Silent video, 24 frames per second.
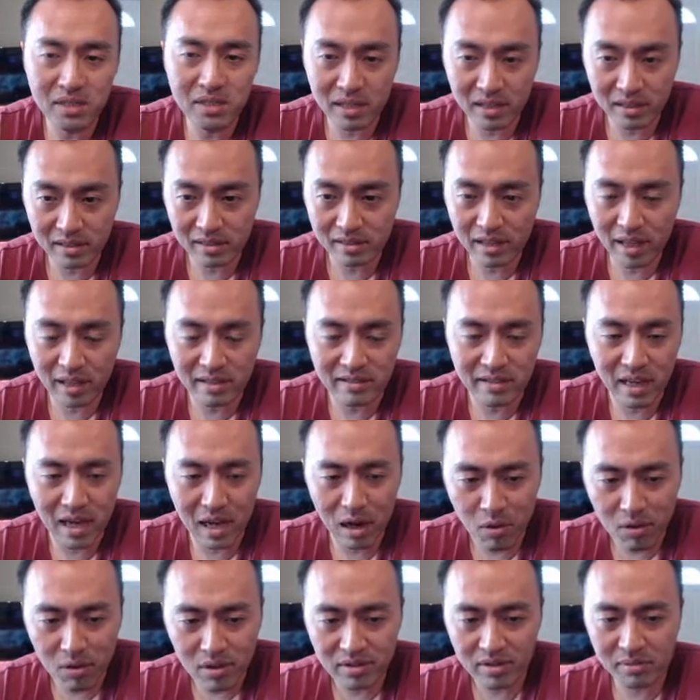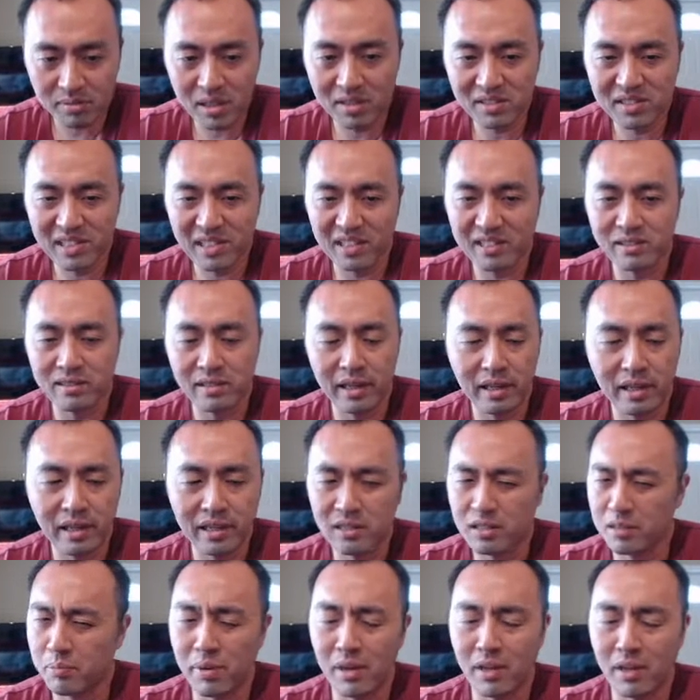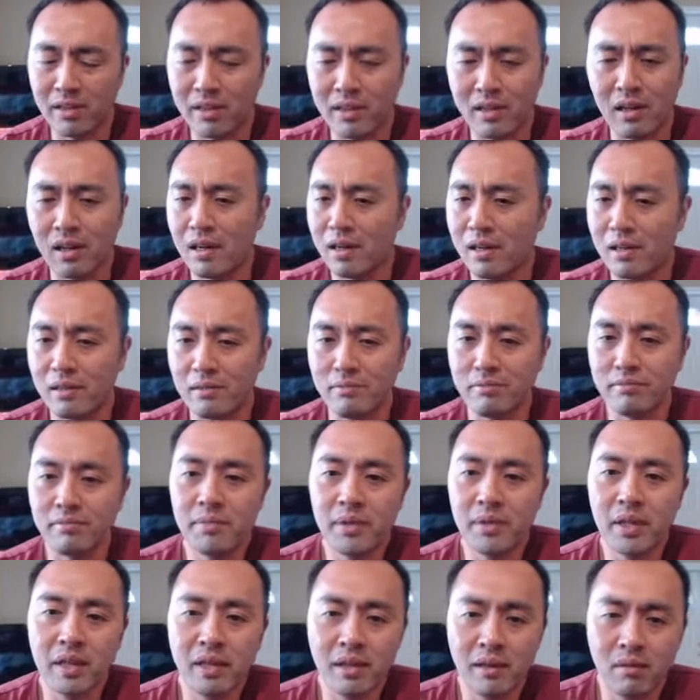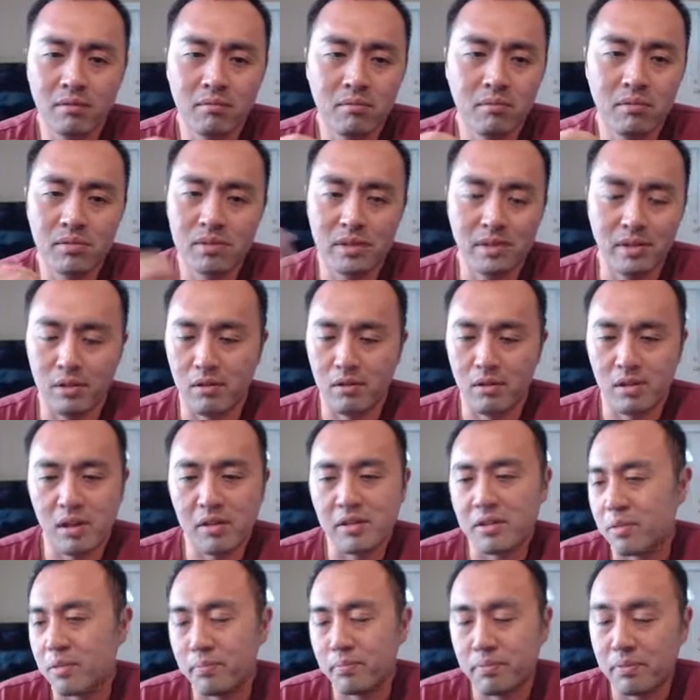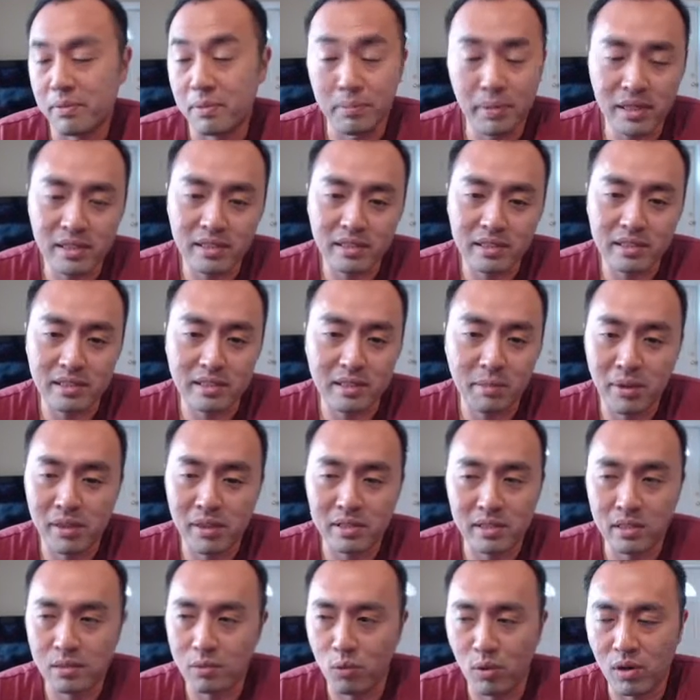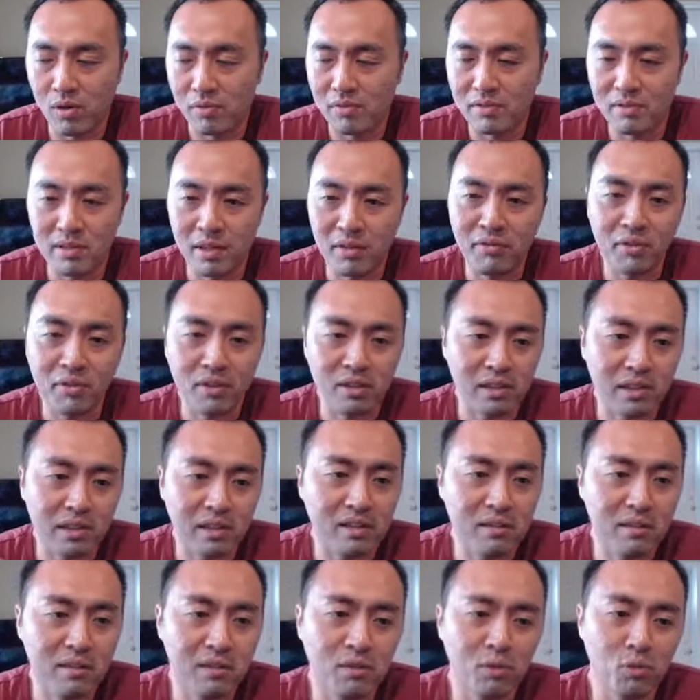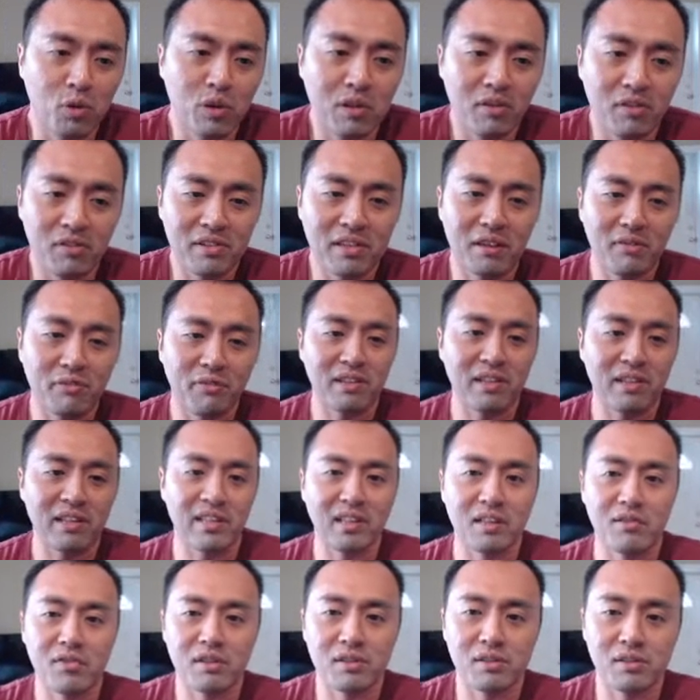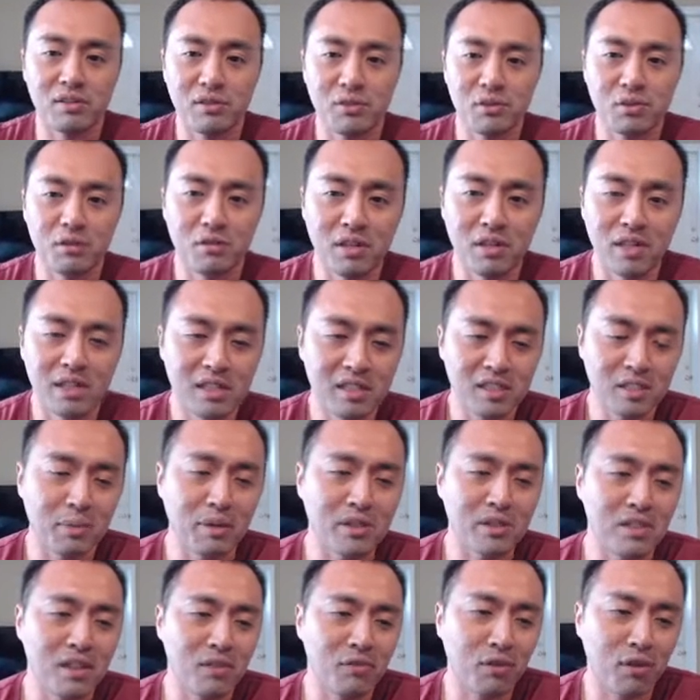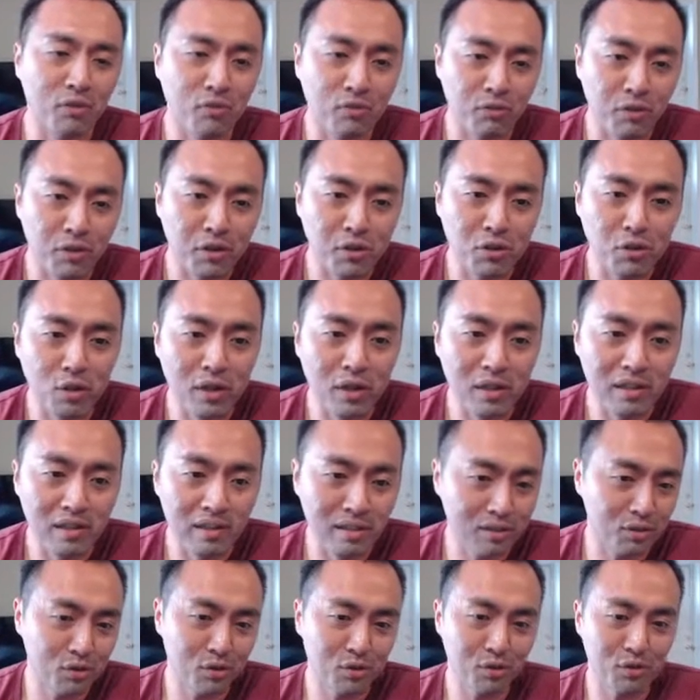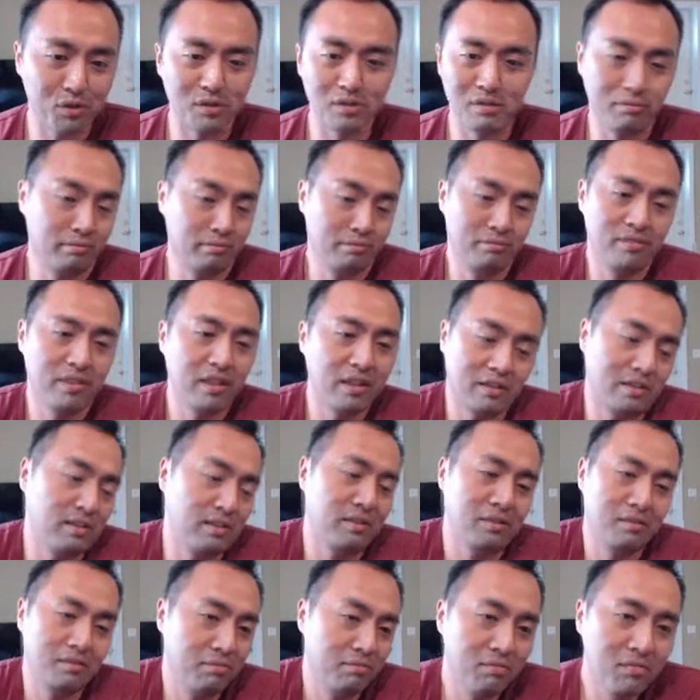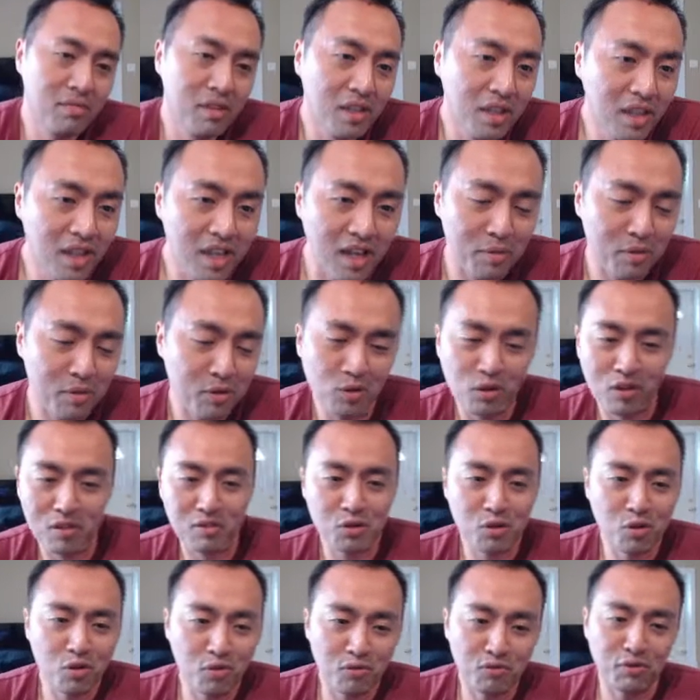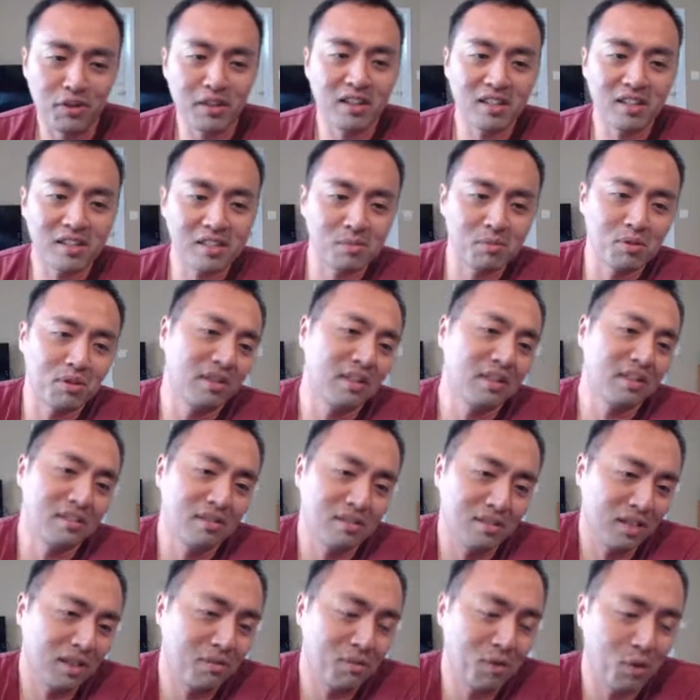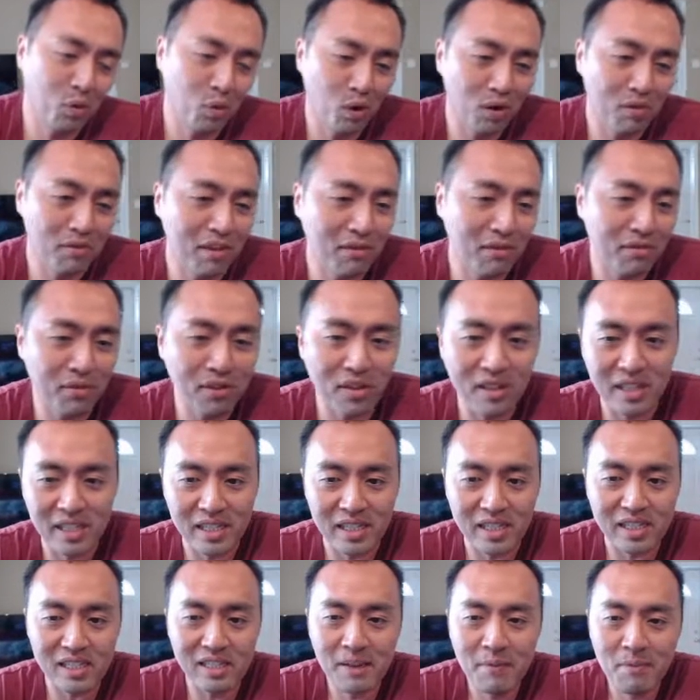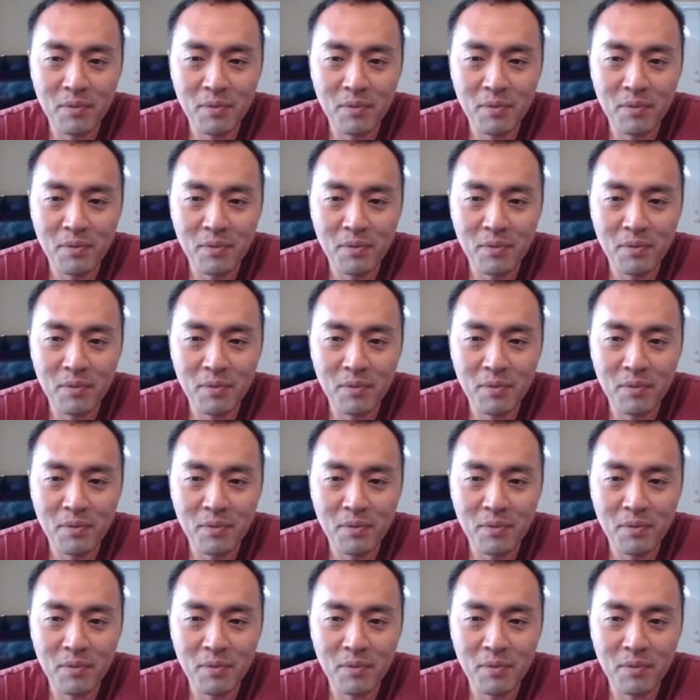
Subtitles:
it takes hours, sometimes it takes days, depending on, it basically depends on whatever they feel like giving it to you, right? Especially if you're a free Google Analytics user, they just, I mean, you're a free customer, they give it to you whenever they feel like it,